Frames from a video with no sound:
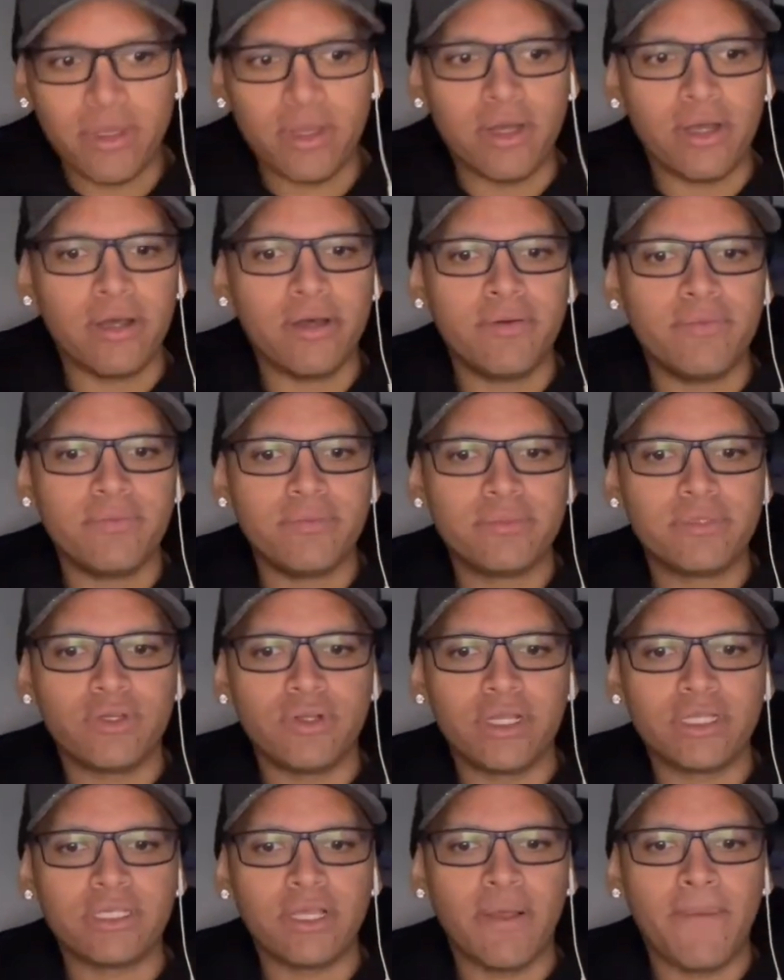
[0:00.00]
Um, till
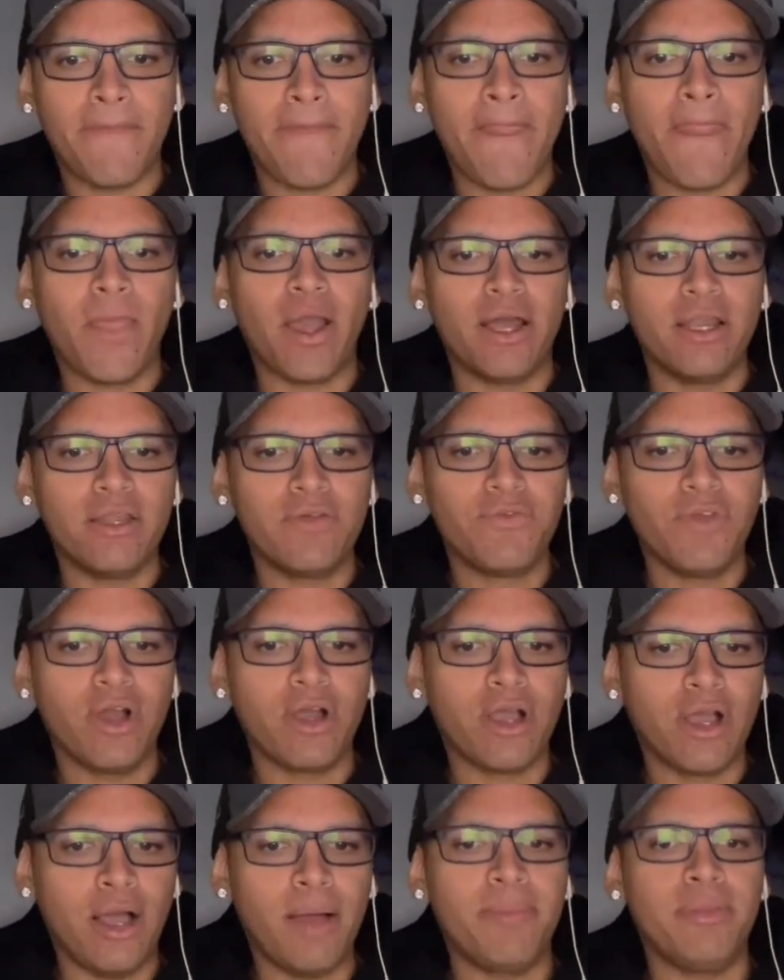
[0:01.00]
next time. I love y'all.
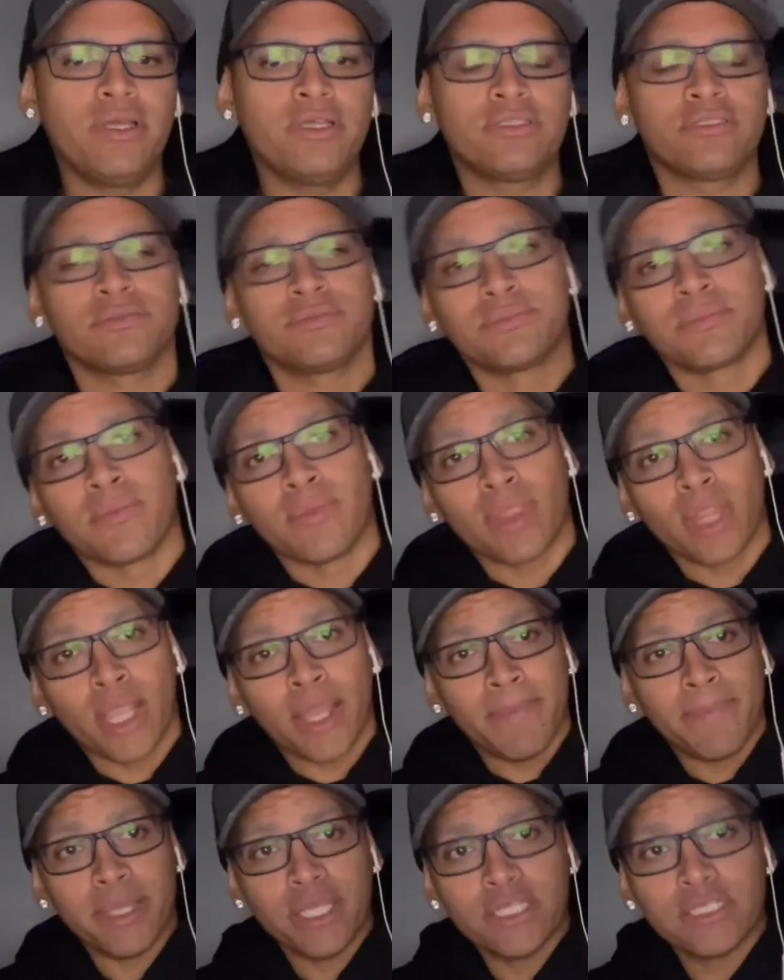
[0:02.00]
God bless.
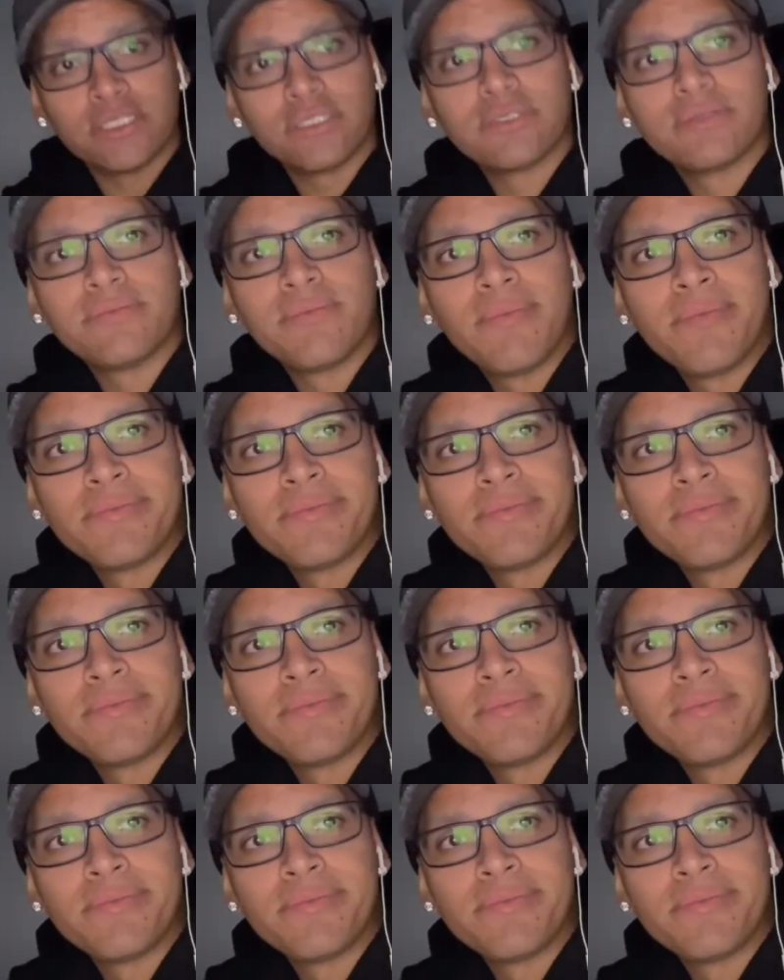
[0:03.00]
Peace.